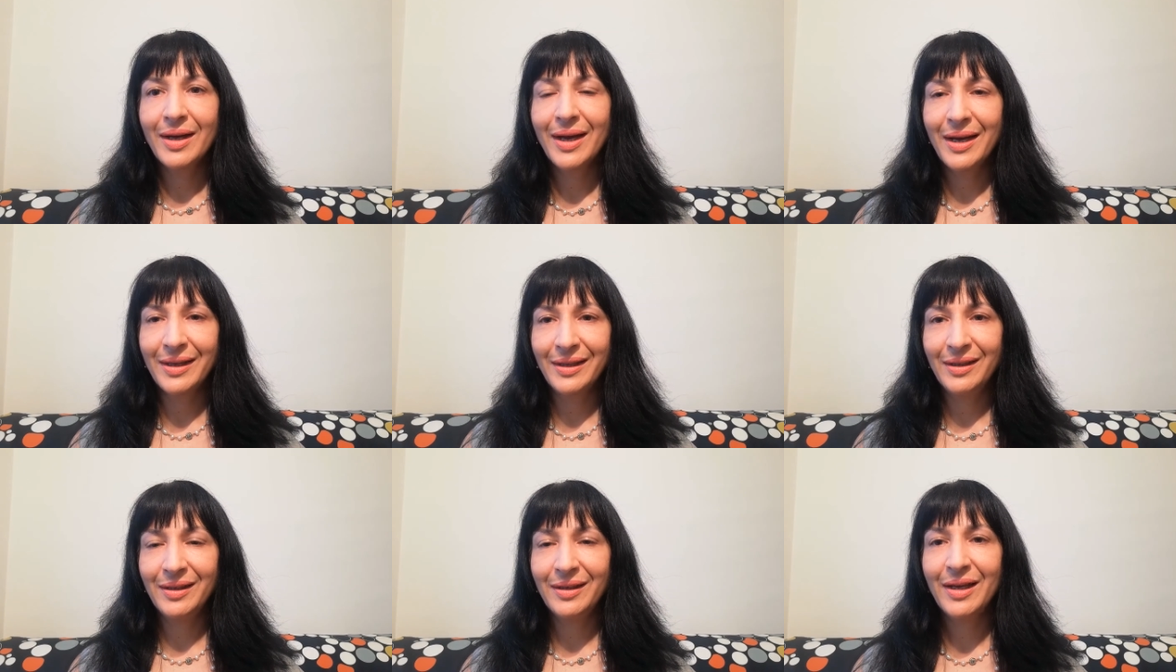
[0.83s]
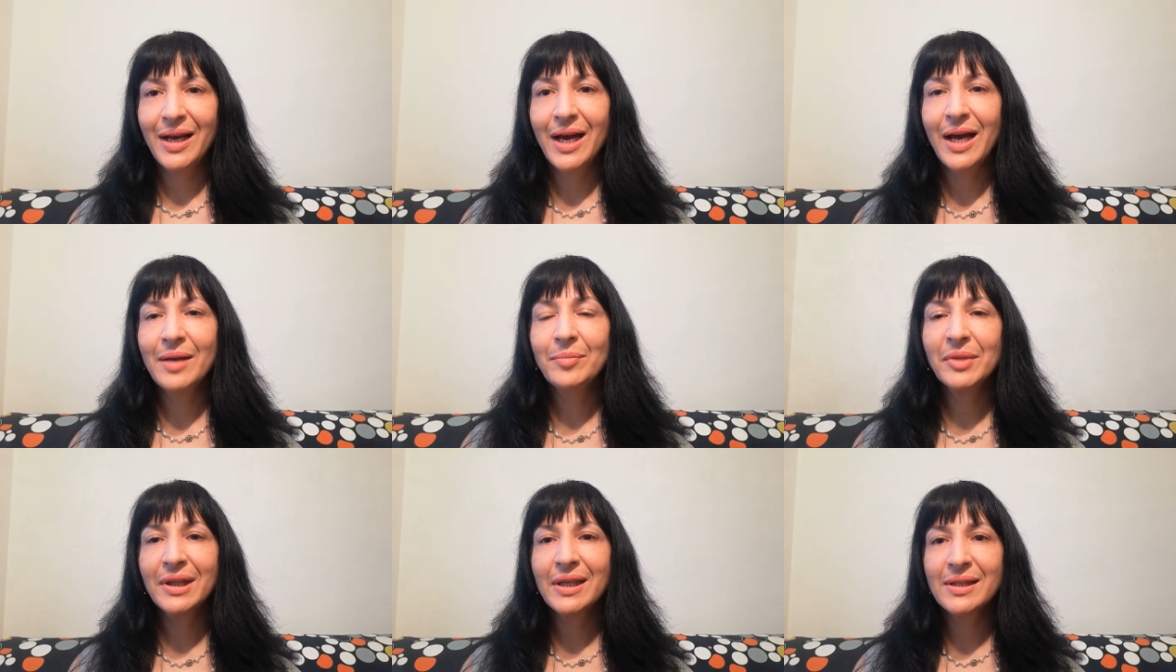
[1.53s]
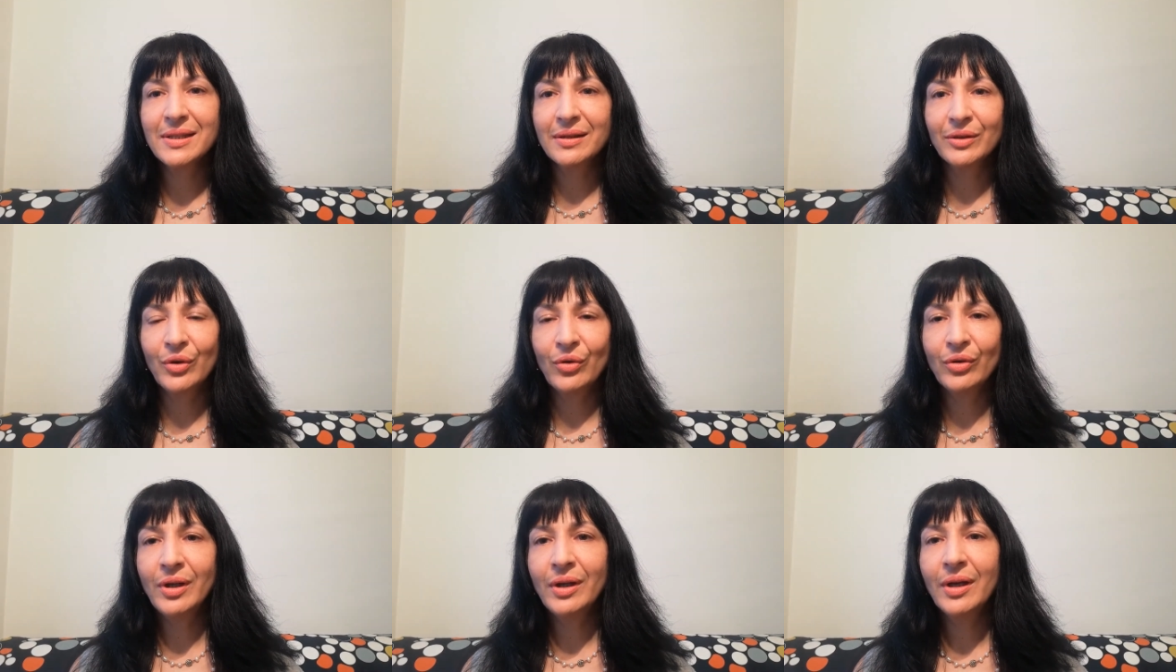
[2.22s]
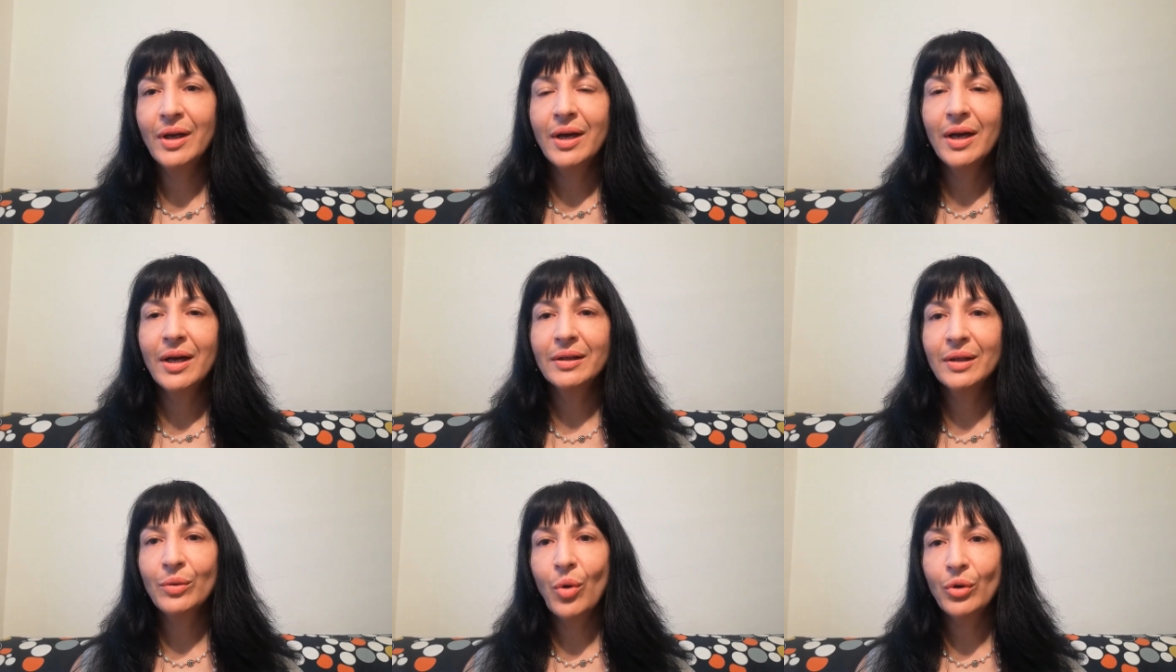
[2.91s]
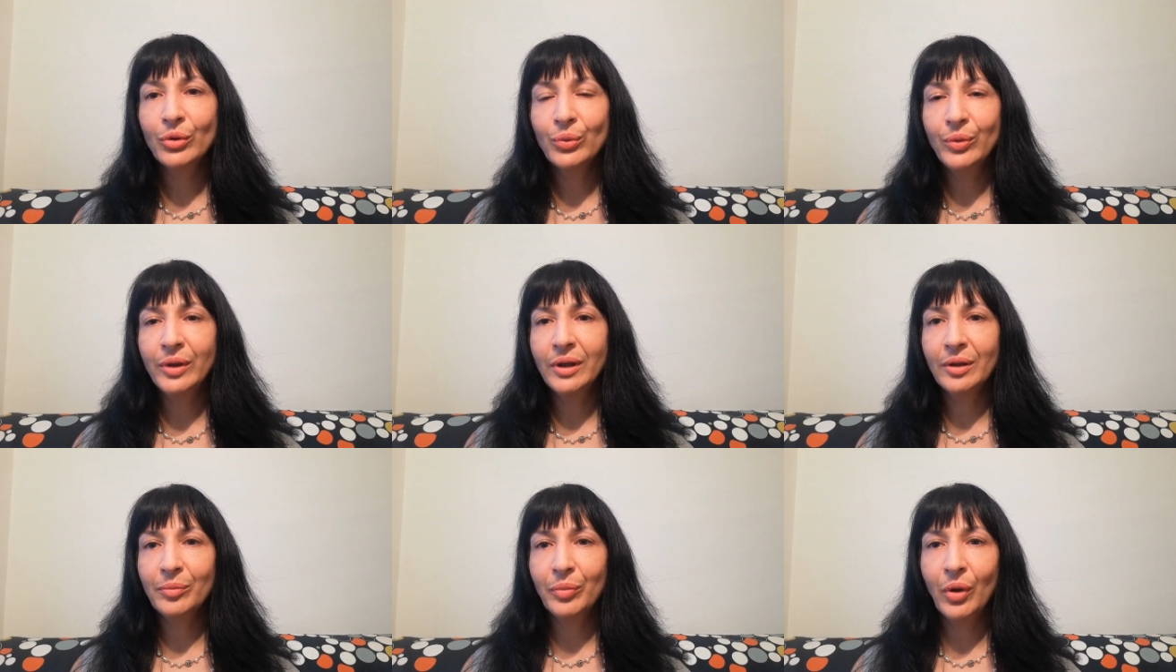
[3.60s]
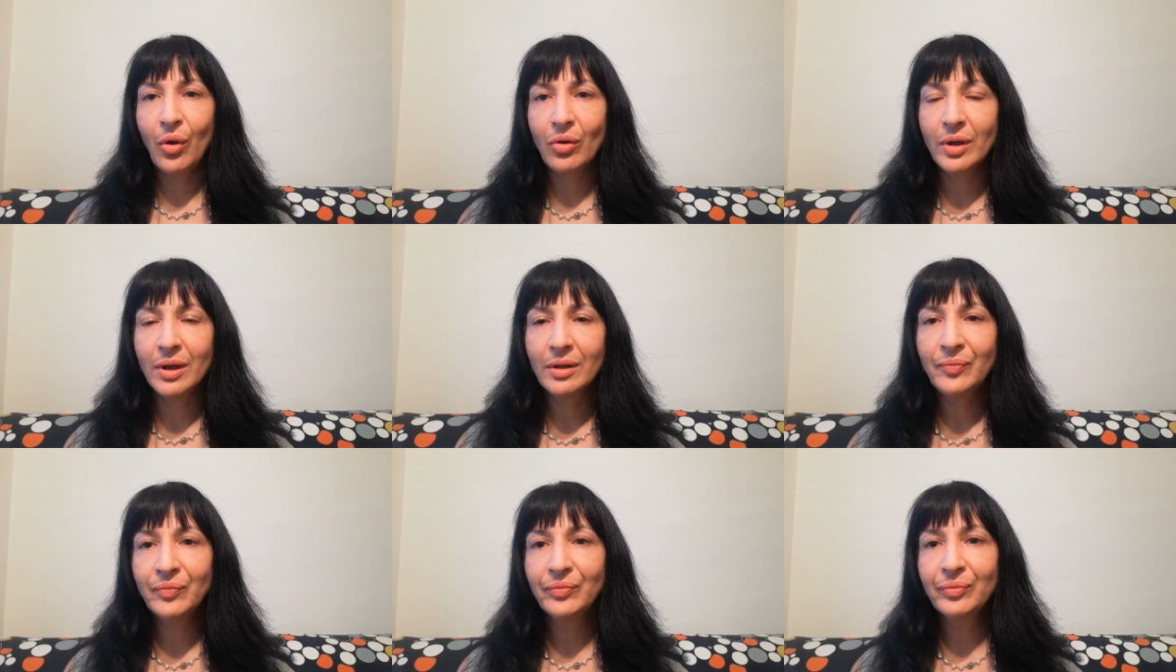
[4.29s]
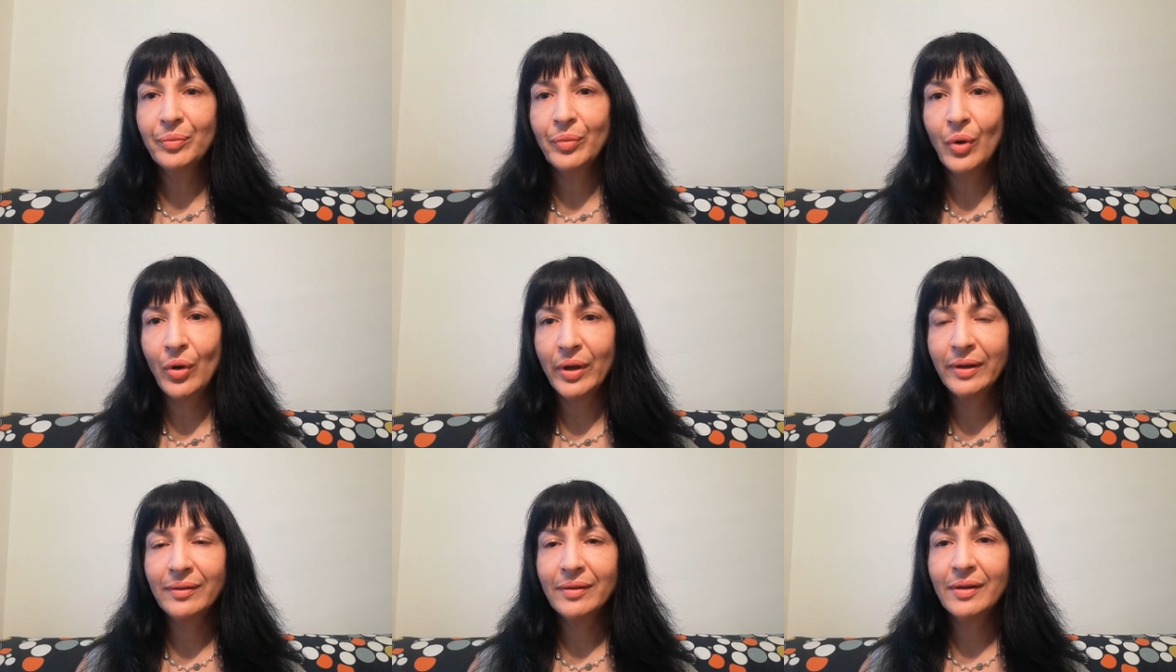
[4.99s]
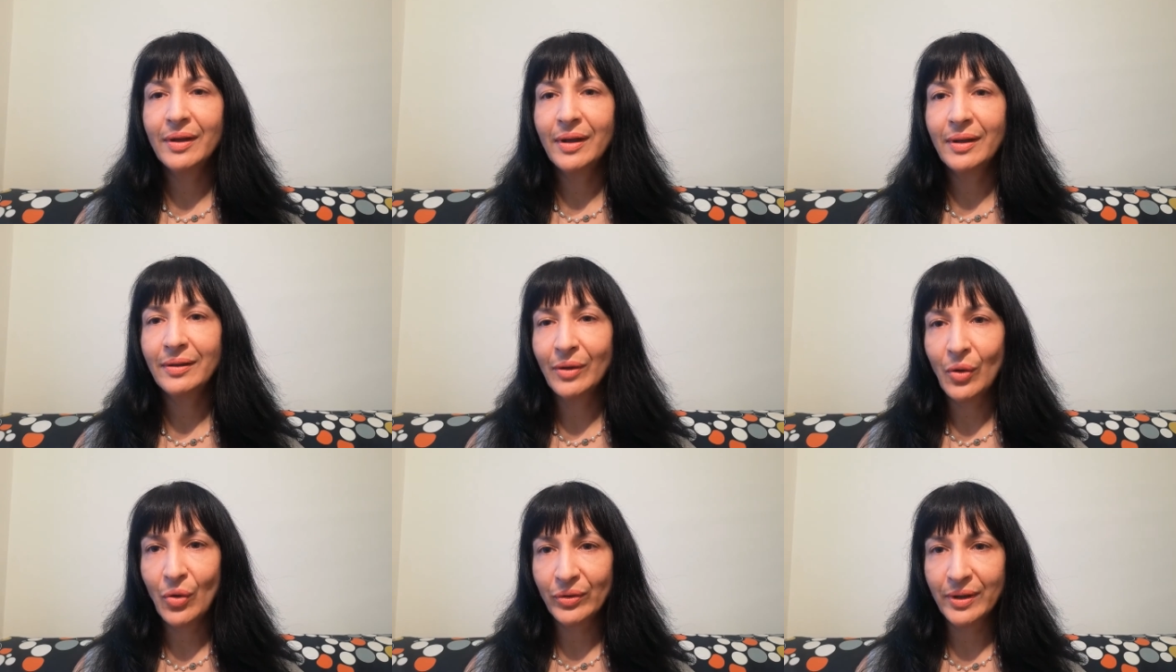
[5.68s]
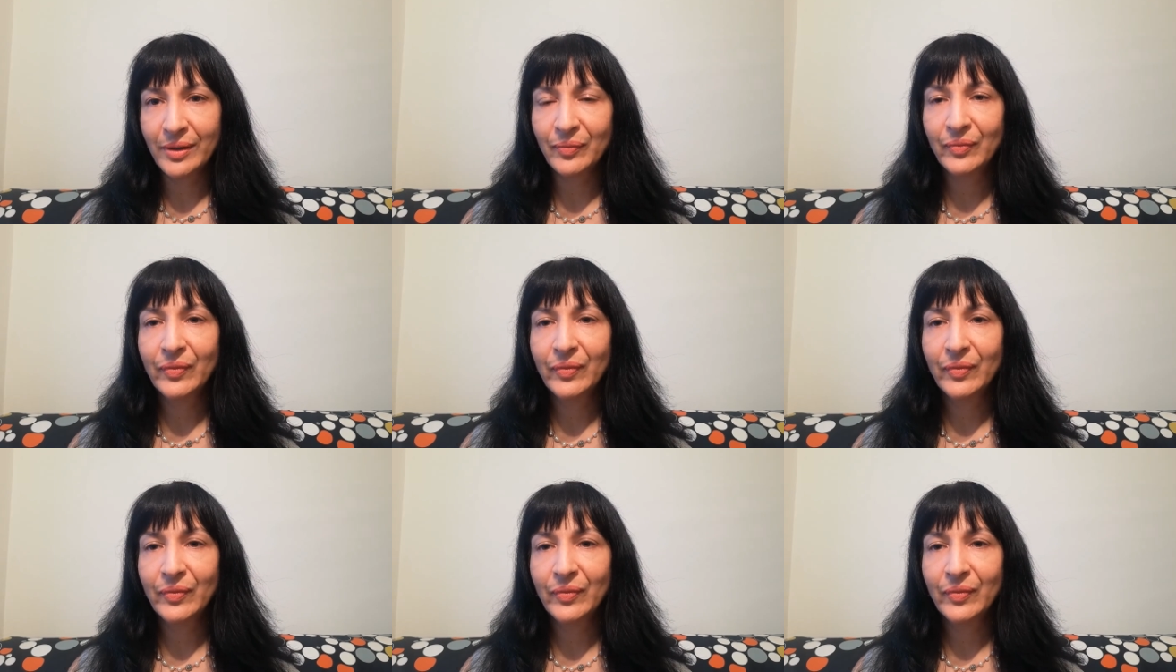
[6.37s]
Hi, I'm Hadassah Treu, an award-winning blogger, poet and author.